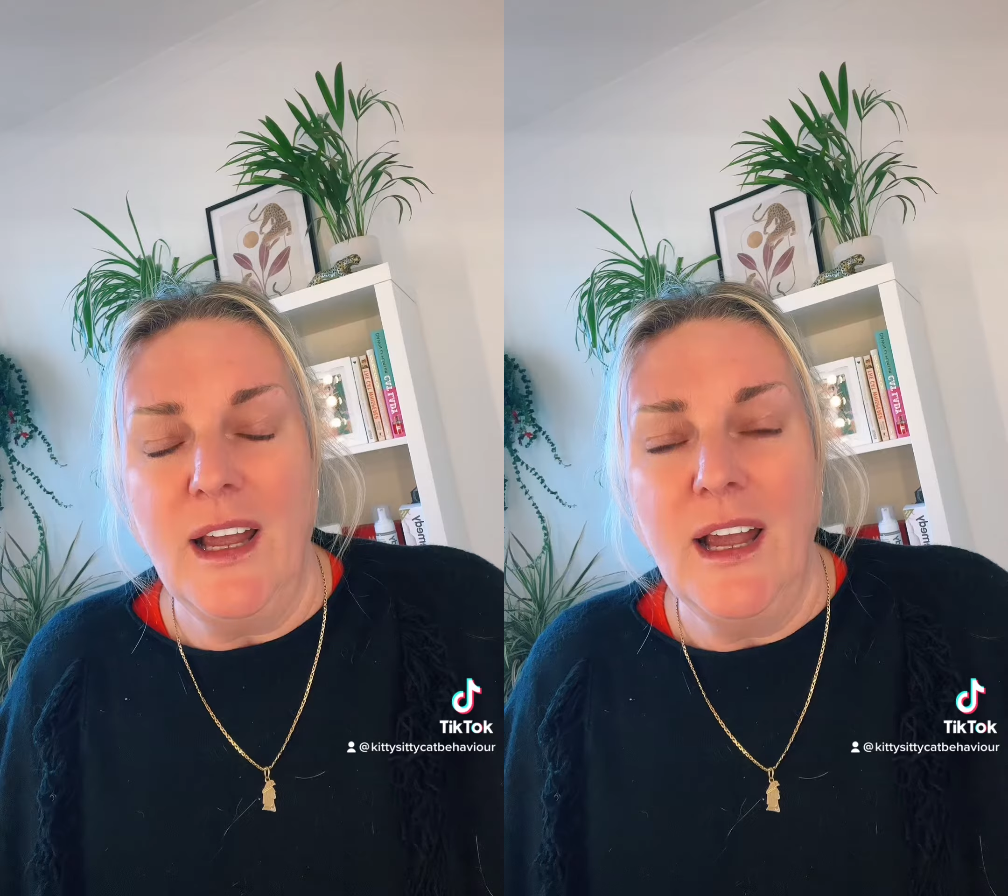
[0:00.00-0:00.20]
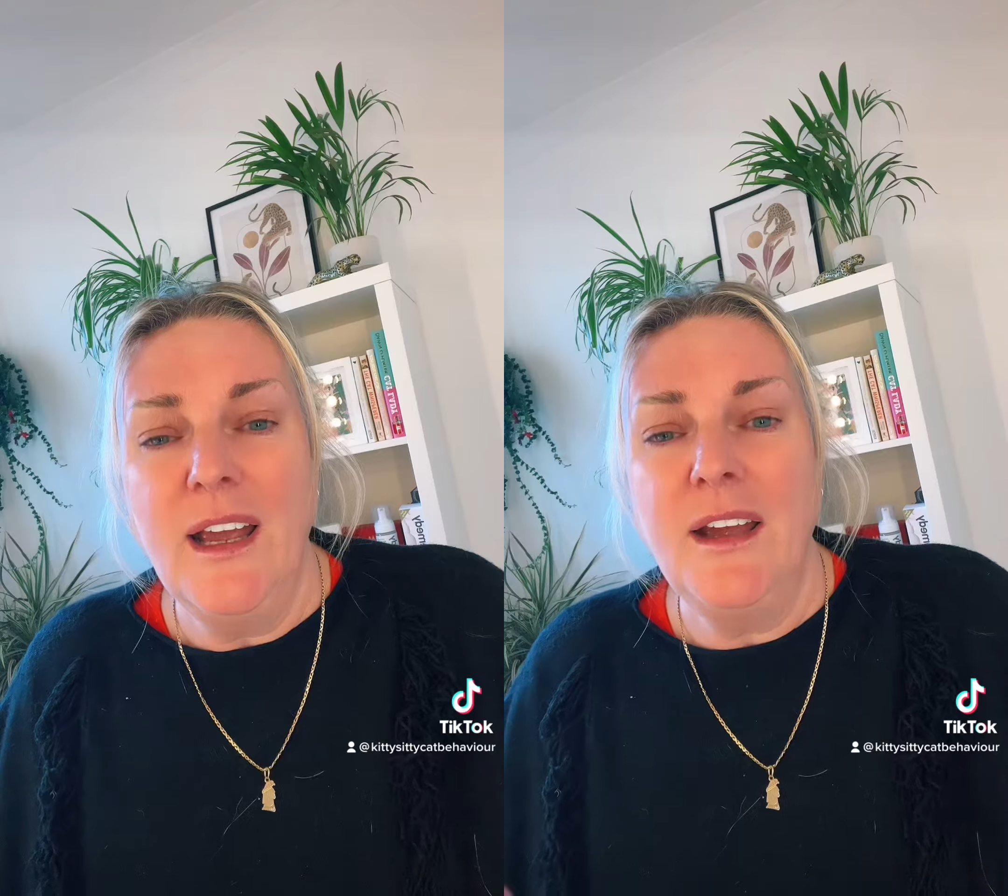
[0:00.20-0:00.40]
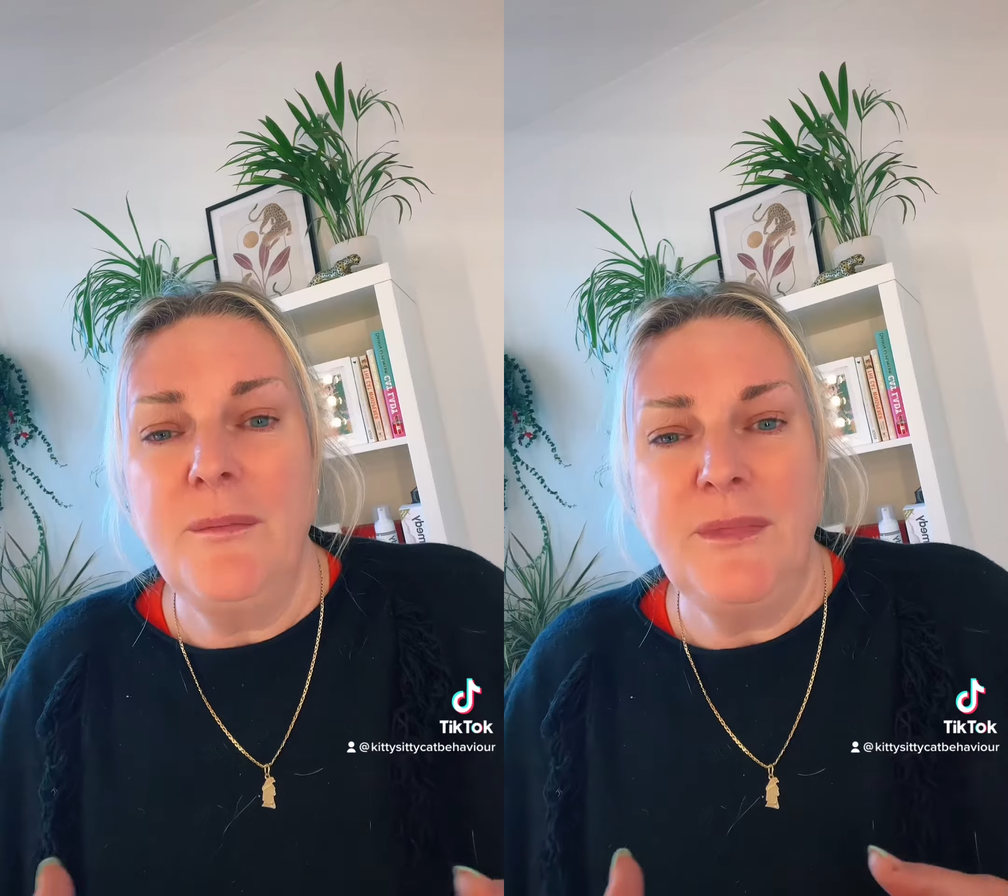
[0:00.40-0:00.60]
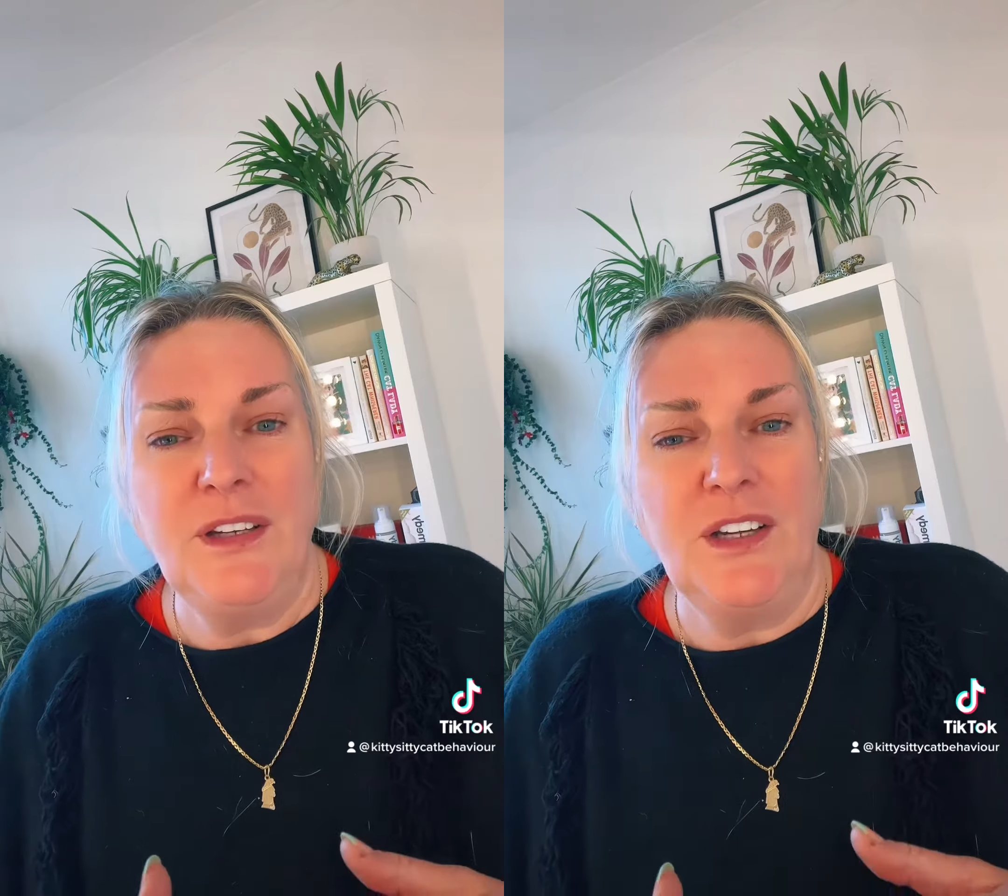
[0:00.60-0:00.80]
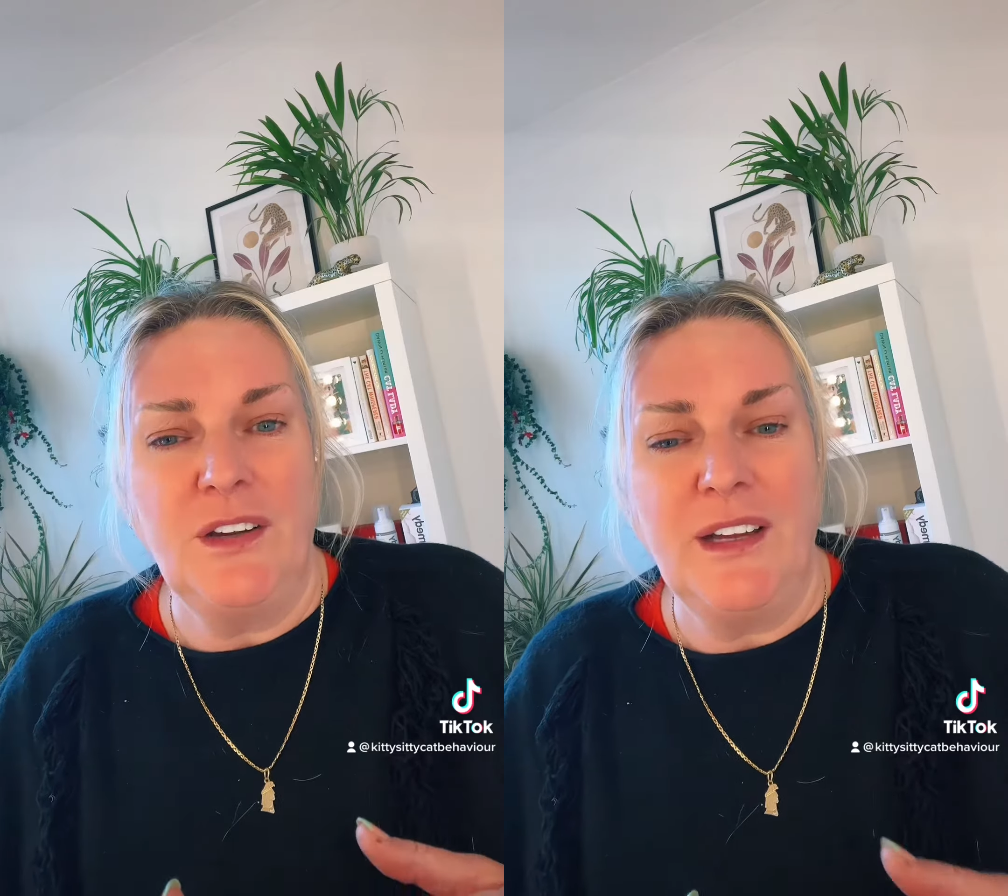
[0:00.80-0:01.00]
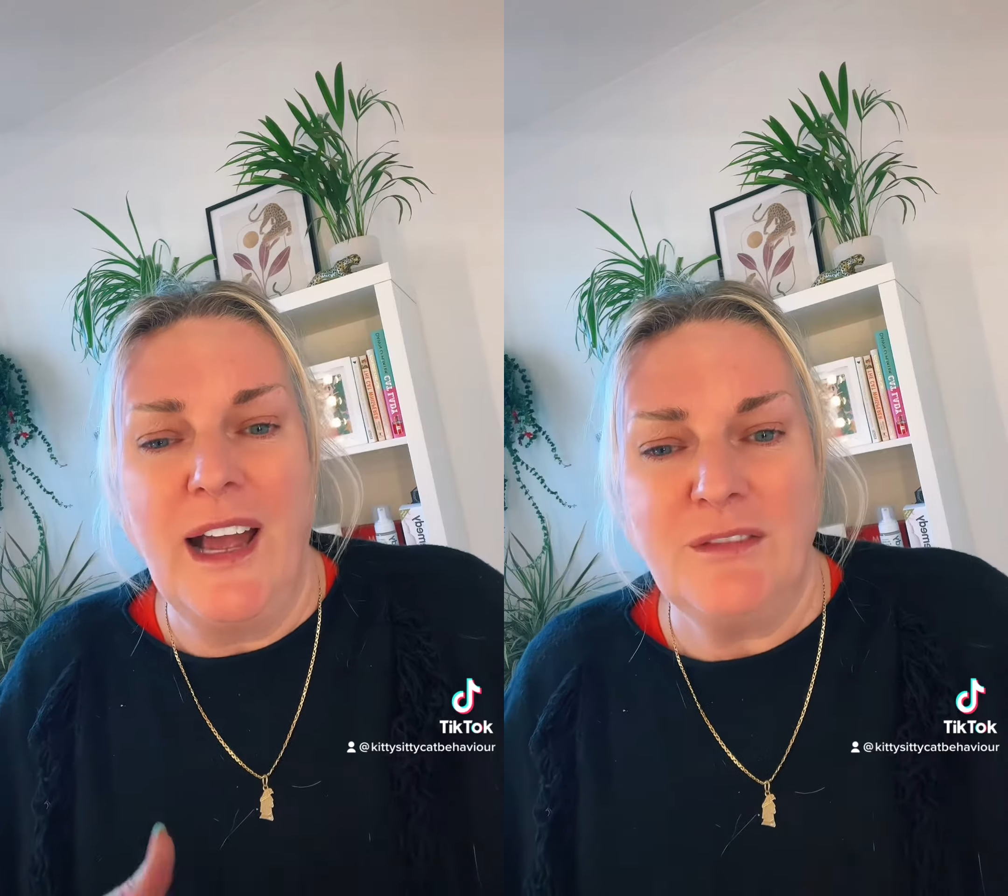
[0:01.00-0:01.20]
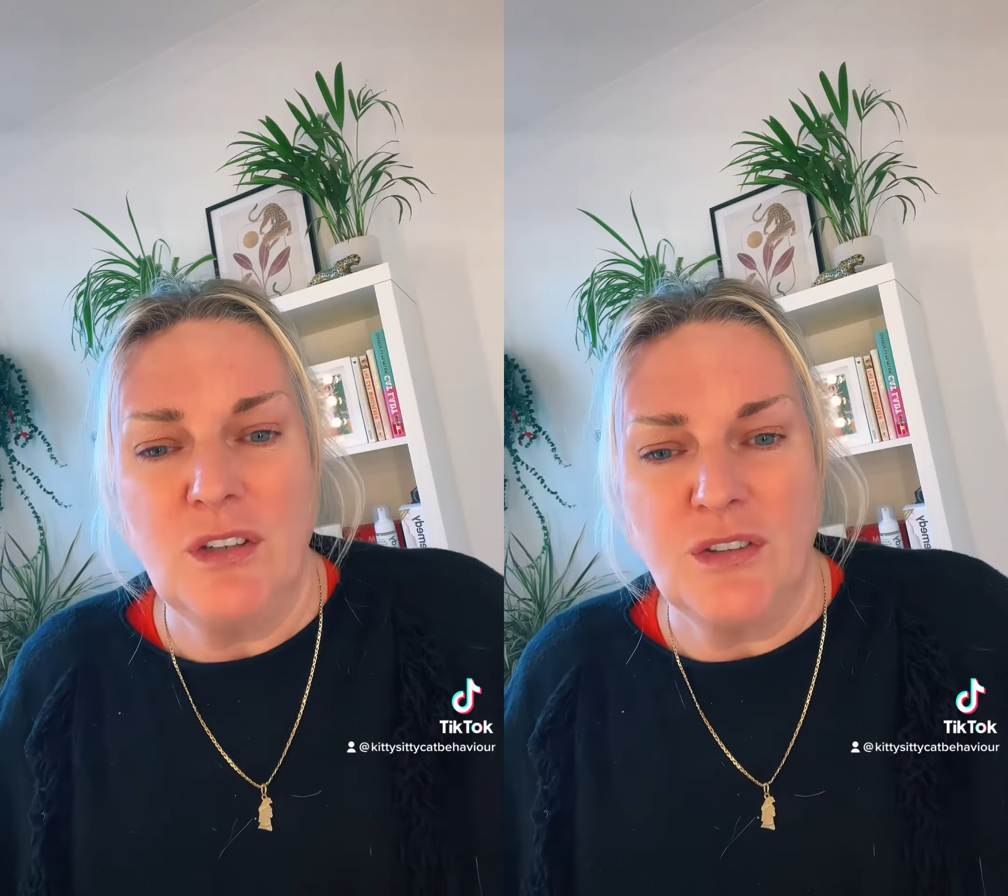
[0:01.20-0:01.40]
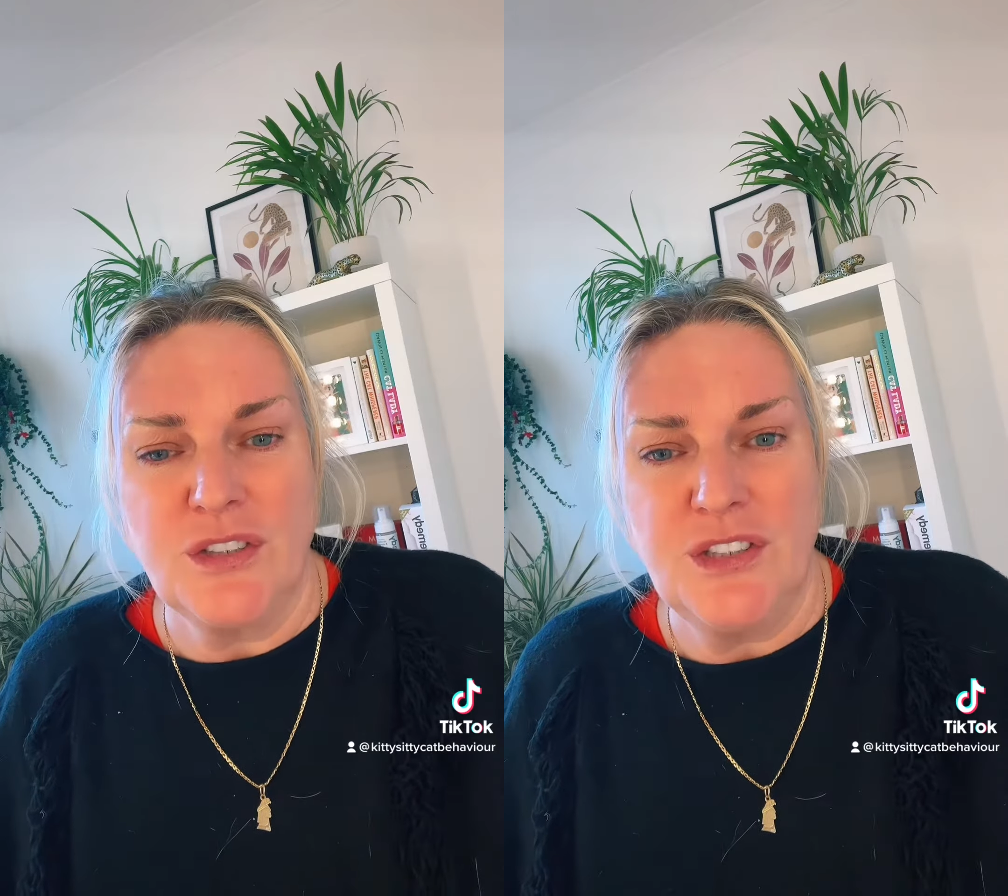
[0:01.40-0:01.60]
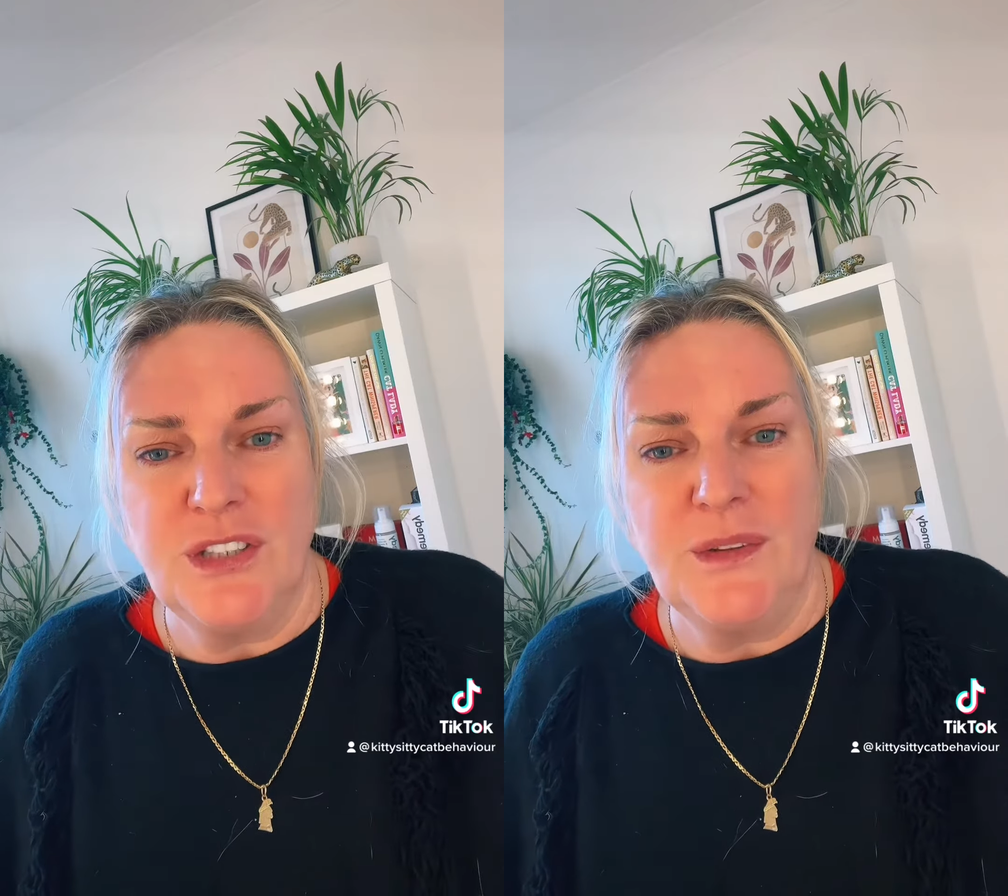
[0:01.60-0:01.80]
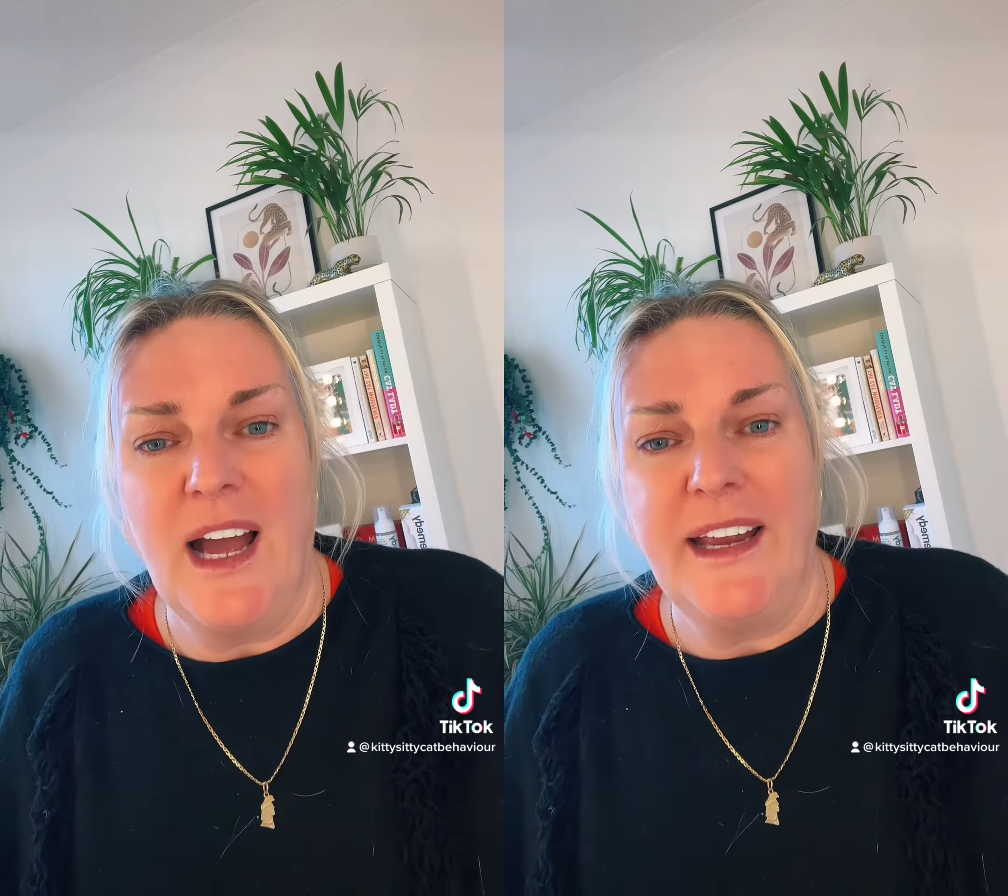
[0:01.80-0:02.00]
You know, you haven't got to
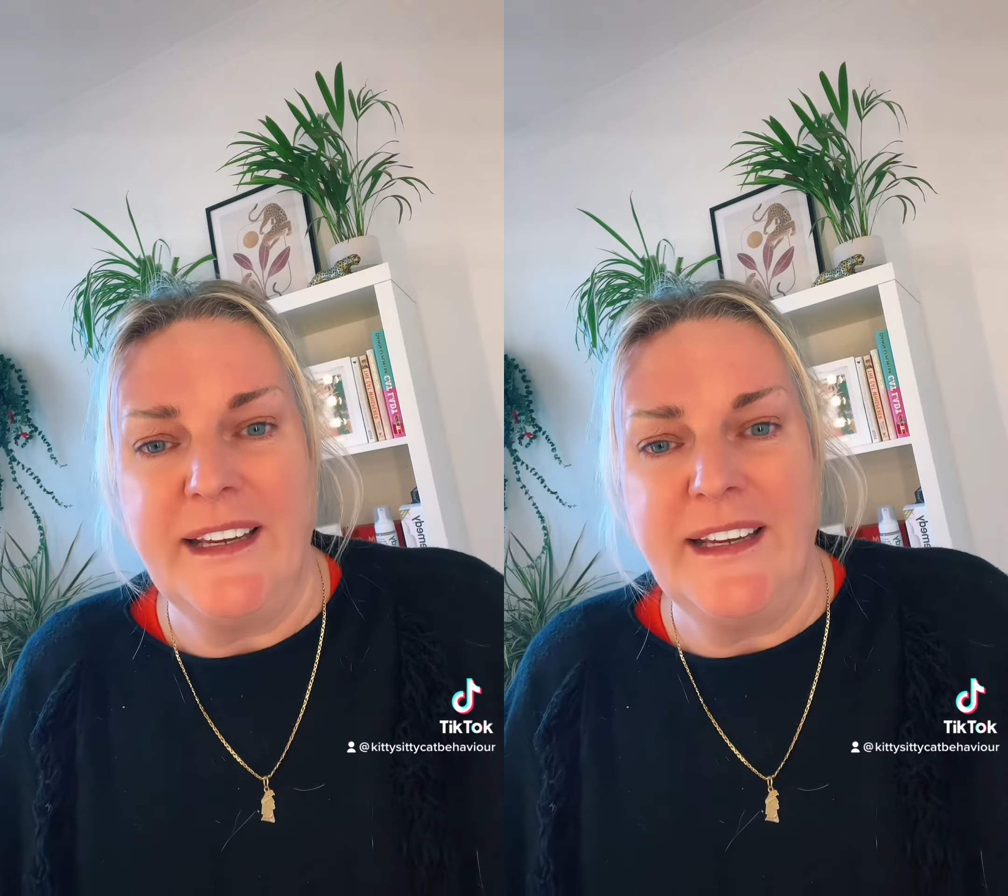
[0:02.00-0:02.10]
do that.